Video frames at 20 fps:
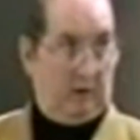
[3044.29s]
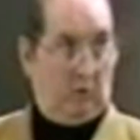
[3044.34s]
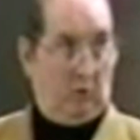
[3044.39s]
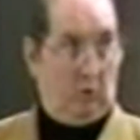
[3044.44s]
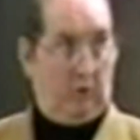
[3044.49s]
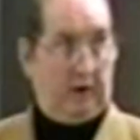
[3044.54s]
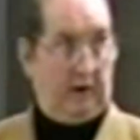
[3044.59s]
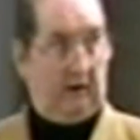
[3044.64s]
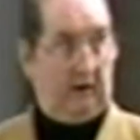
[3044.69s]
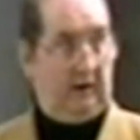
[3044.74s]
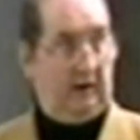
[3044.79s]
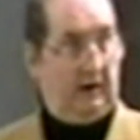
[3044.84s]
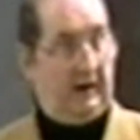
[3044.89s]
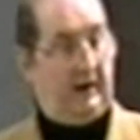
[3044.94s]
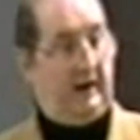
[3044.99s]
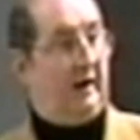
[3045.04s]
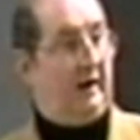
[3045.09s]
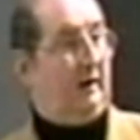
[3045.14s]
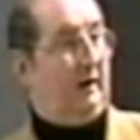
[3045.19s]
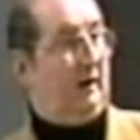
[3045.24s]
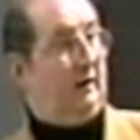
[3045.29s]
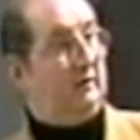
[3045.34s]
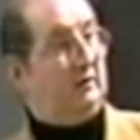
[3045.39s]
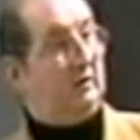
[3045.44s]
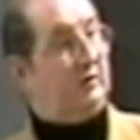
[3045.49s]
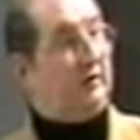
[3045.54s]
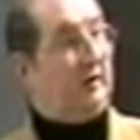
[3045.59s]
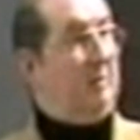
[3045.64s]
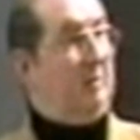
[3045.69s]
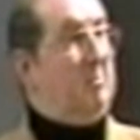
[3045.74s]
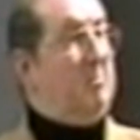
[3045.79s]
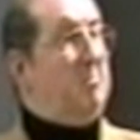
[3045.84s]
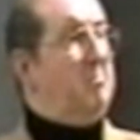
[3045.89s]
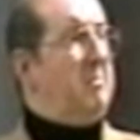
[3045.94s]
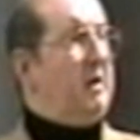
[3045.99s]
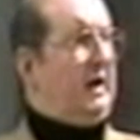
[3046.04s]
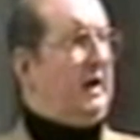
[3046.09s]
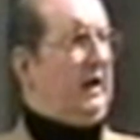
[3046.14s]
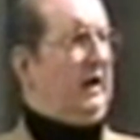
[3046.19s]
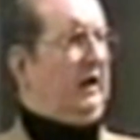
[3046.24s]
And I just
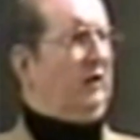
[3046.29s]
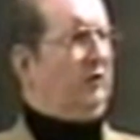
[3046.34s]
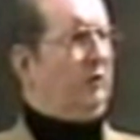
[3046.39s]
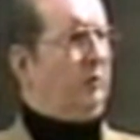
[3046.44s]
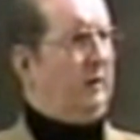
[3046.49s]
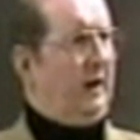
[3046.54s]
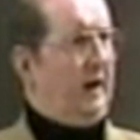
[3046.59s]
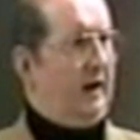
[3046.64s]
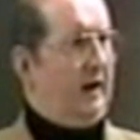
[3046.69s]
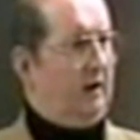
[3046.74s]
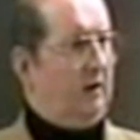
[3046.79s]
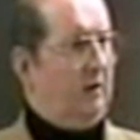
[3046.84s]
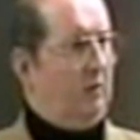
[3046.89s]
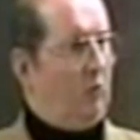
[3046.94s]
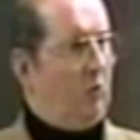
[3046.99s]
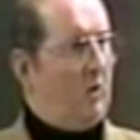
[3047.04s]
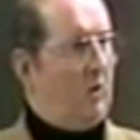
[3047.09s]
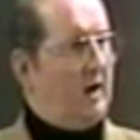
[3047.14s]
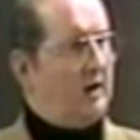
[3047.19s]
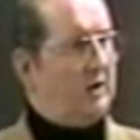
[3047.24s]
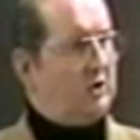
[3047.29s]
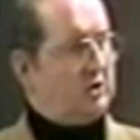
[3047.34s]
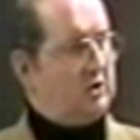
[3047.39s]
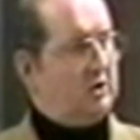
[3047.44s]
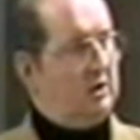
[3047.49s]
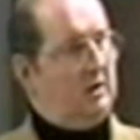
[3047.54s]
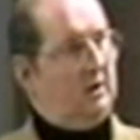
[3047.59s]
amazed when I watch